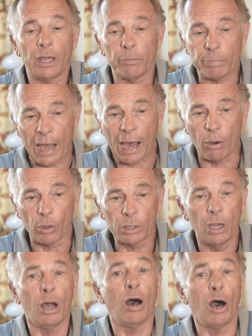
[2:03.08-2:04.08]
and
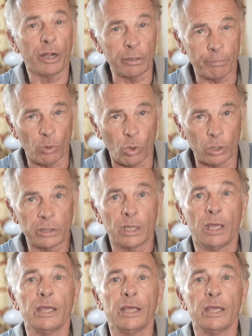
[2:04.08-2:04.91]
power on a board,